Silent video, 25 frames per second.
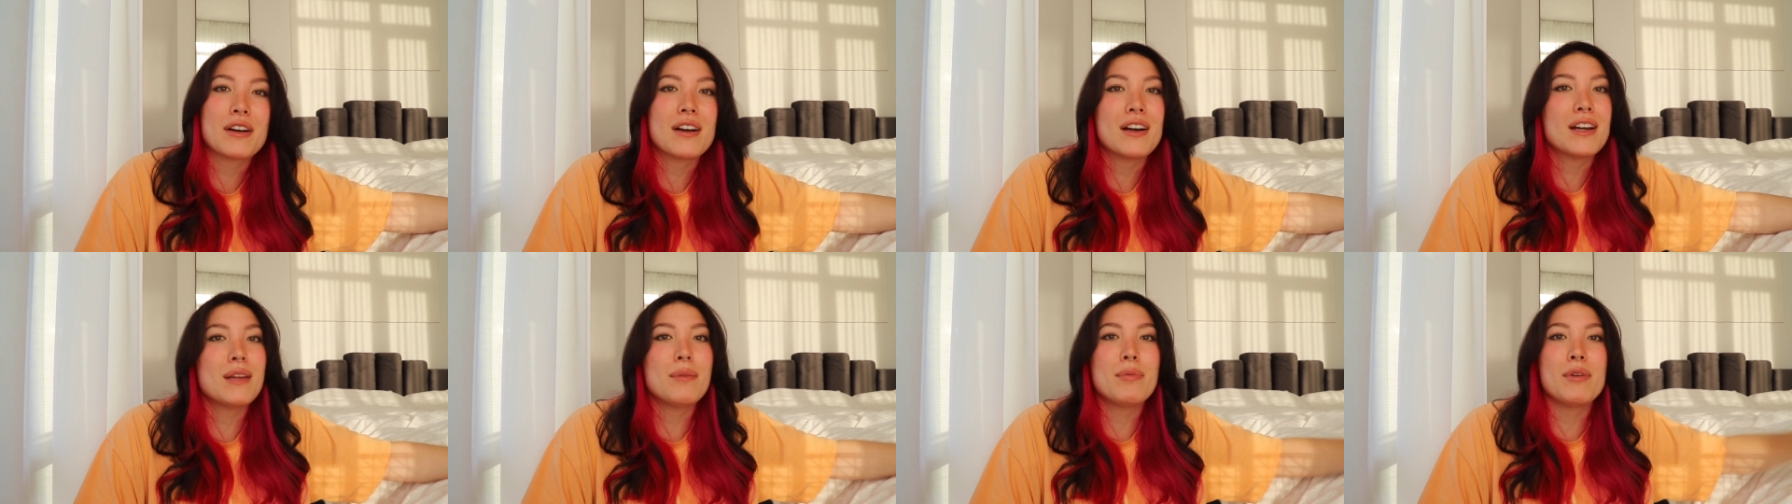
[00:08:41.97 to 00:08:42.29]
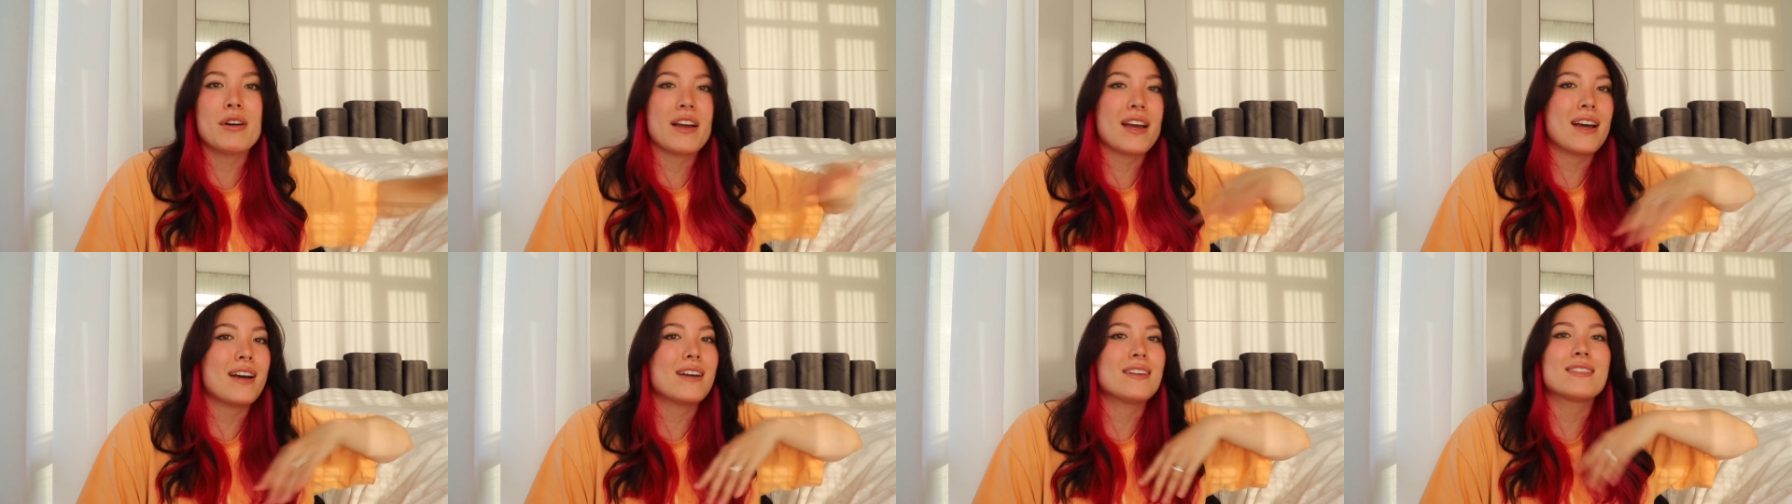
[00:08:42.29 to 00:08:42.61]

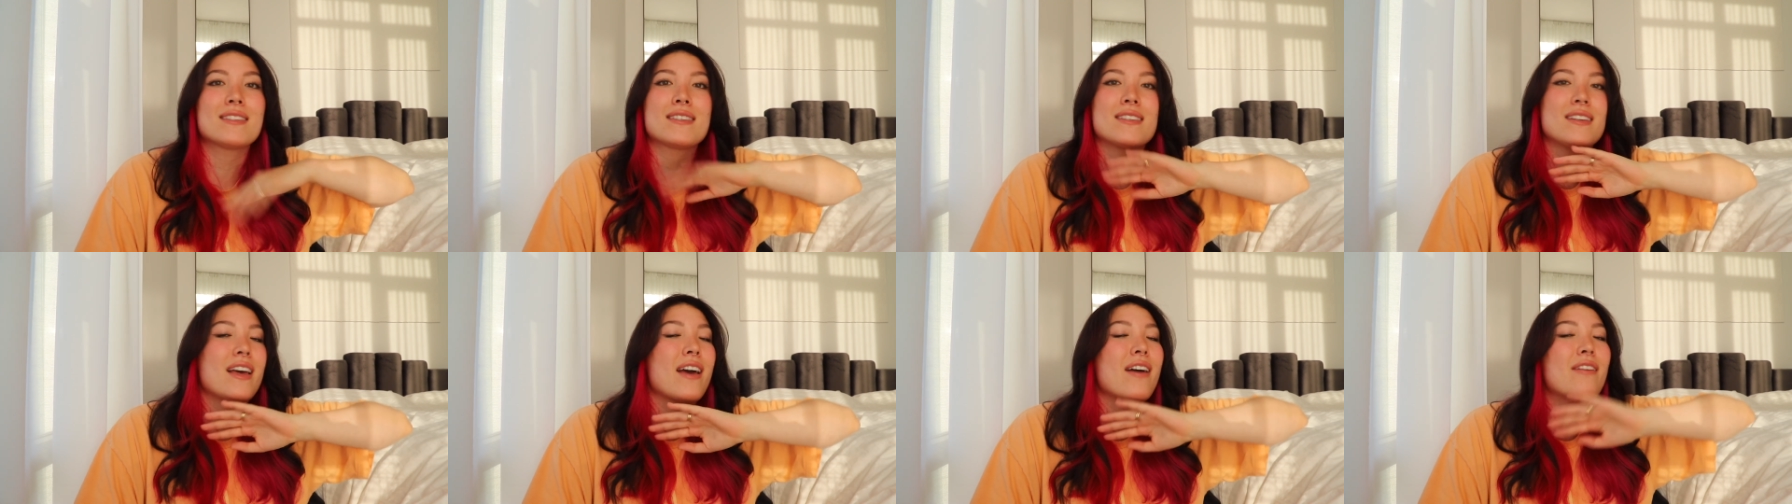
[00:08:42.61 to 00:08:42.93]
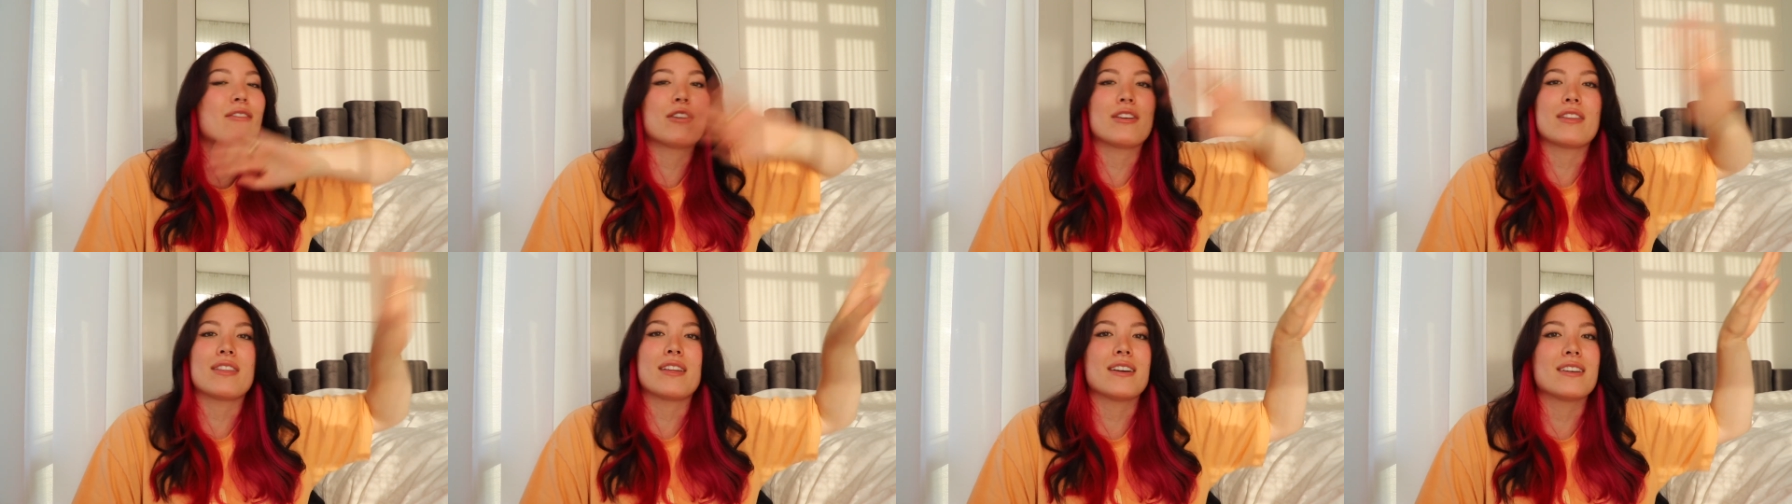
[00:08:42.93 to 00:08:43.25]
HoneyBook has
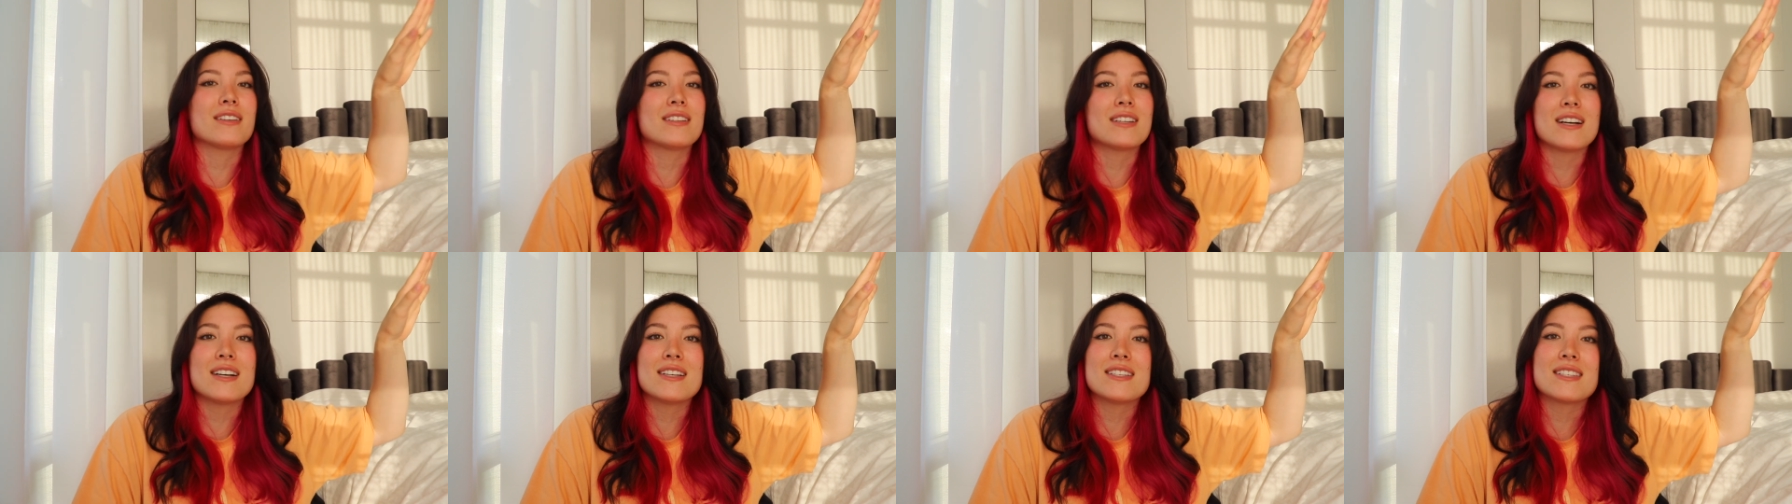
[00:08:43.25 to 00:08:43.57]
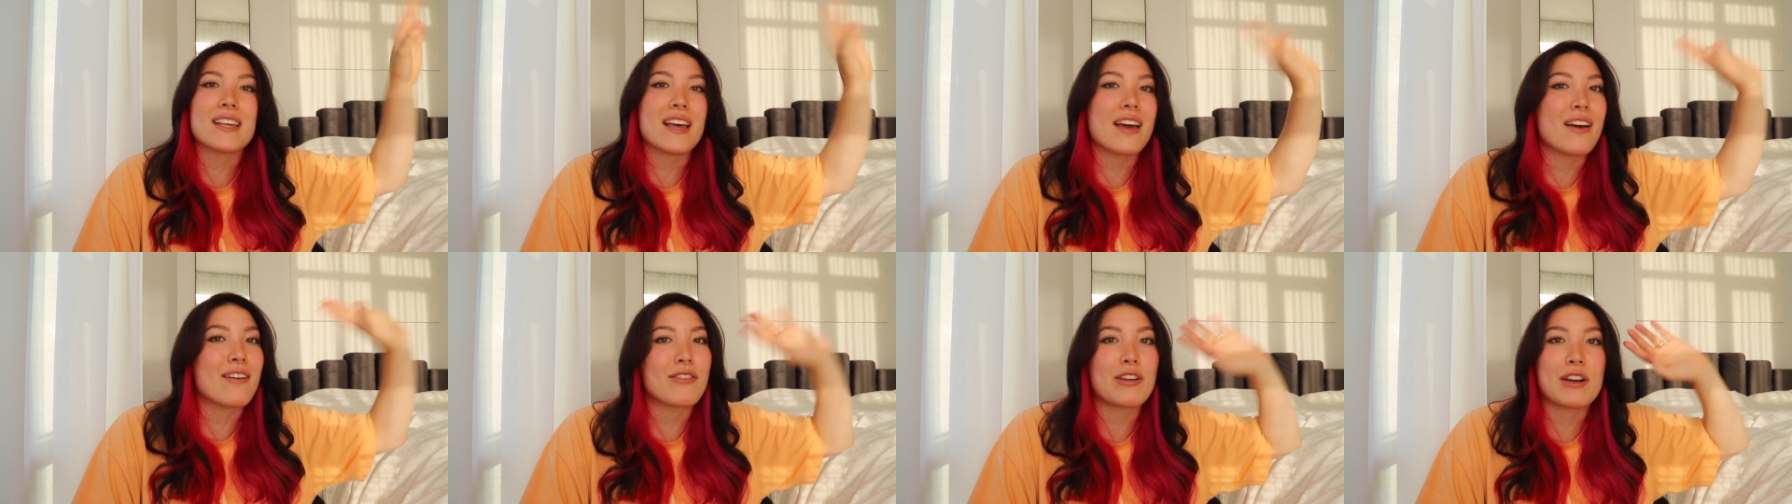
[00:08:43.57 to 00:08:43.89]
everything,
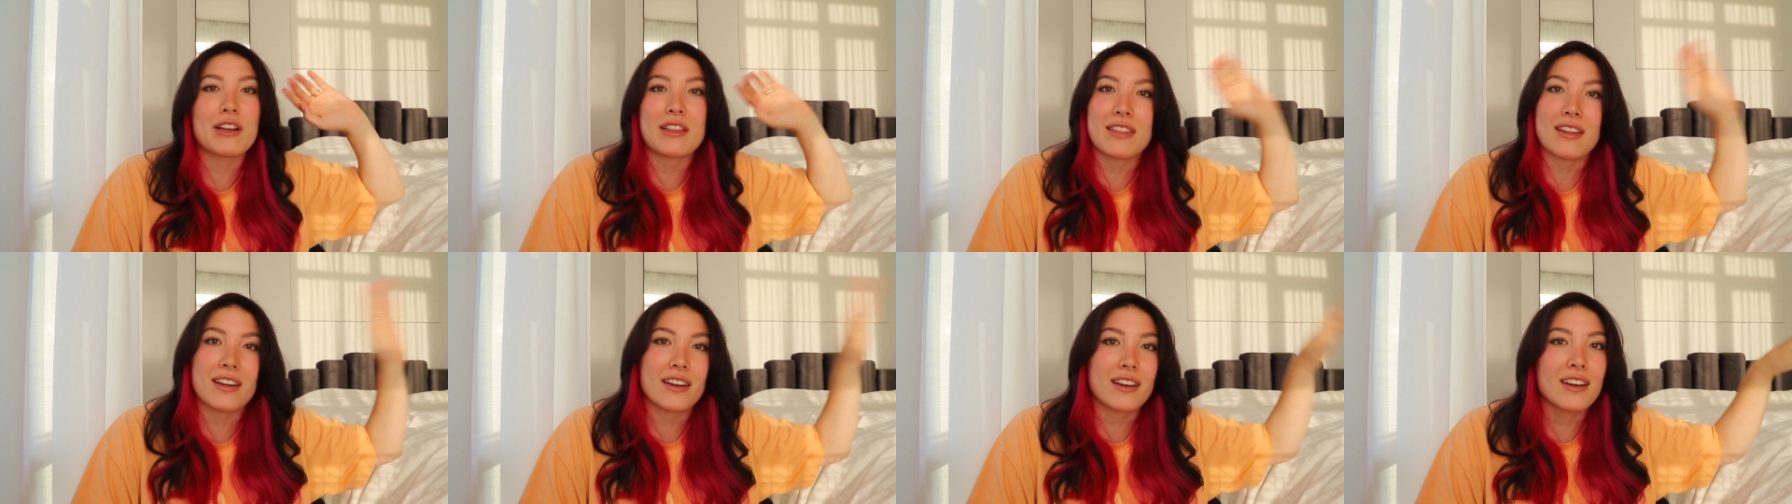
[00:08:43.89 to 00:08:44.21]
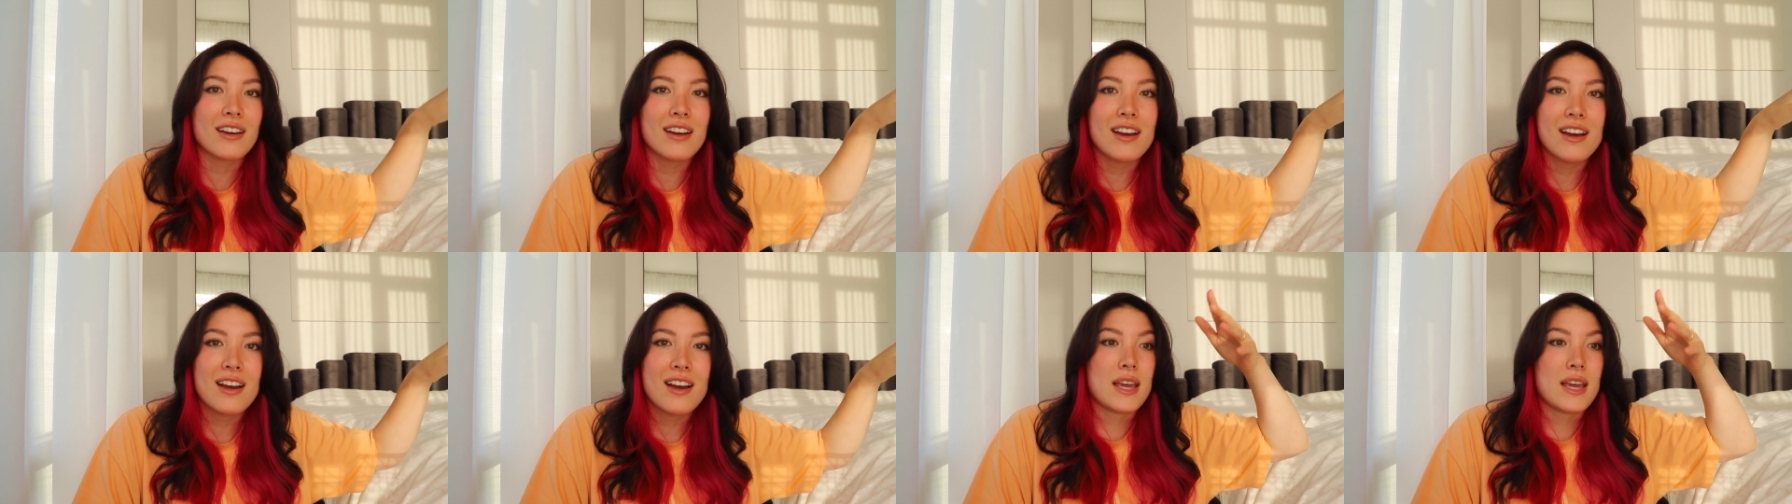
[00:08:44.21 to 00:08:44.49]
does everything.